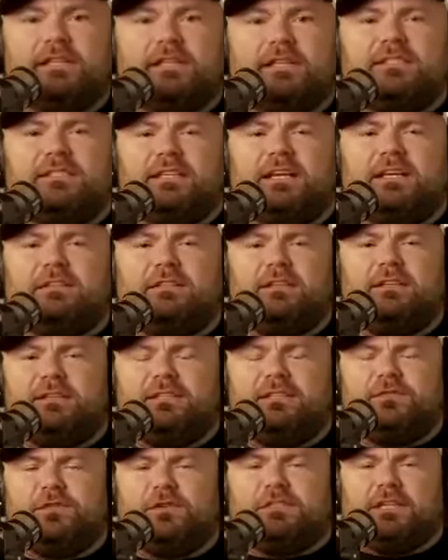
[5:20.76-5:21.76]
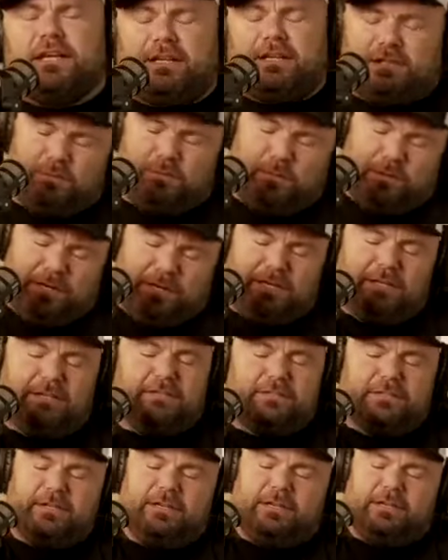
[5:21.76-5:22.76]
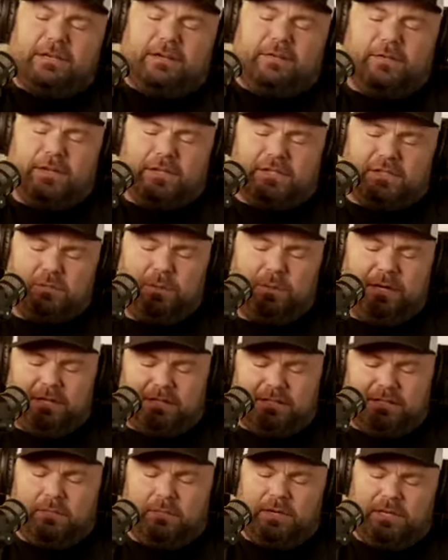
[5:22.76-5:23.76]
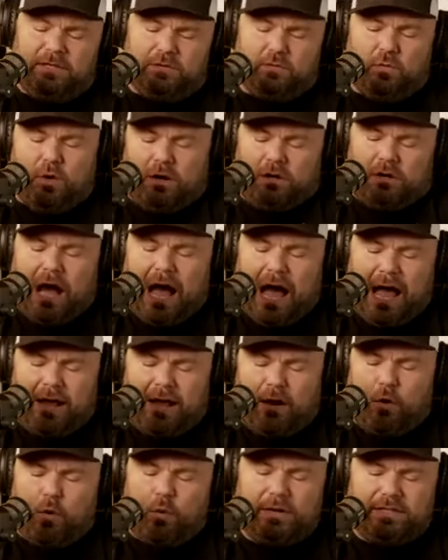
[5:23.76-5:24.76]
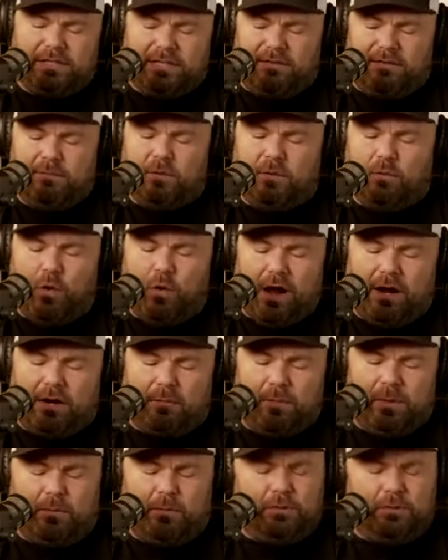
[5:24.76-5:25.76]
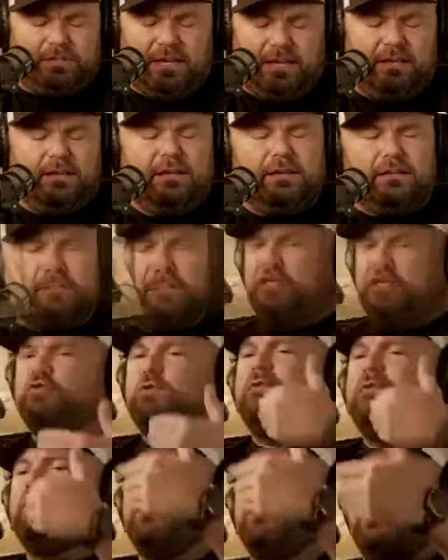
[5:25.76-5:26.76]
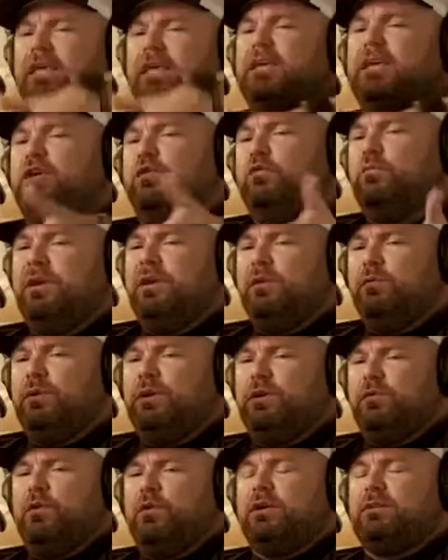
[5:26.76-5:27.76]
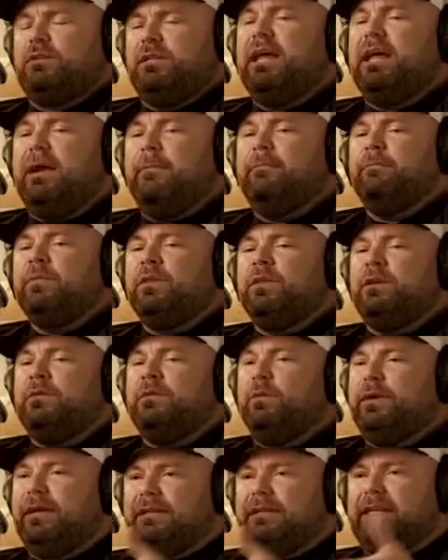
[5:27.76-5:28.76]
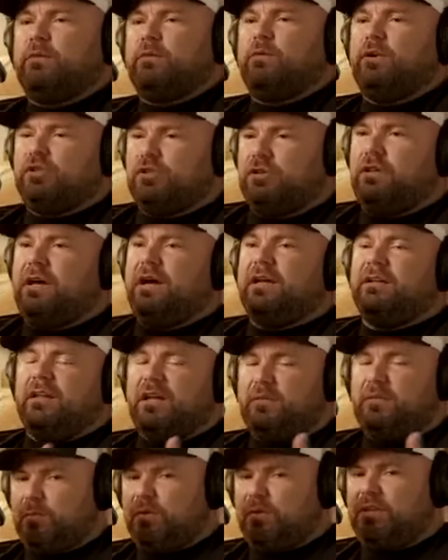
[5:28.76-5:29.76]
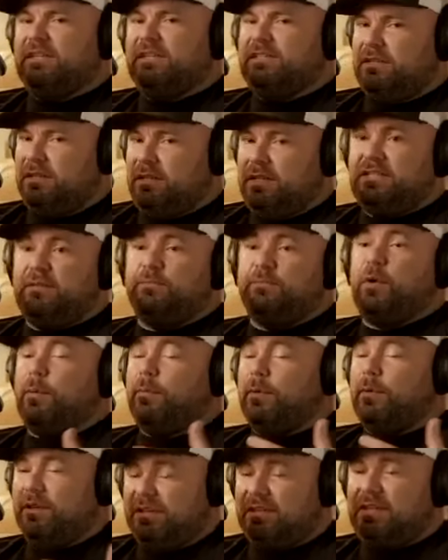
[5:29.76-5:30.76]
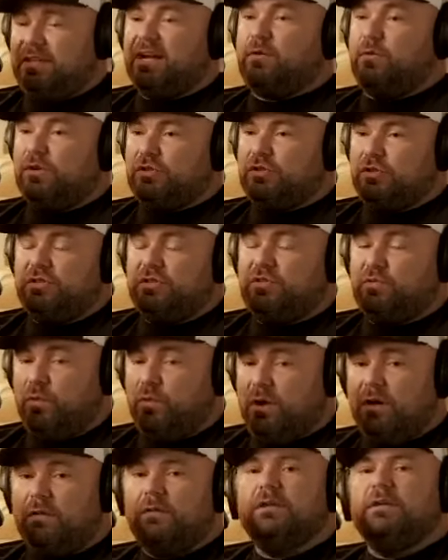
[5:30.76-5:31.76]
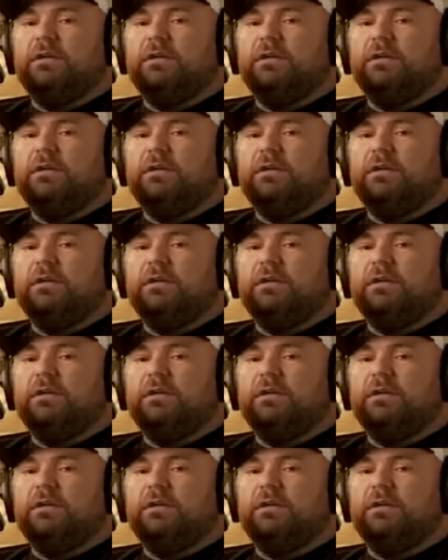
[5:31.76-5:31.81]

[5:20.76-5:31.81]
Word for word: stick to this for a second, Spring, because this yeah. speaks to me as well. I always have been wired. People will say, "Did you ever think you'd be where you are today?" we get that question a lot and a lot of people that listen to this will probably get that question as well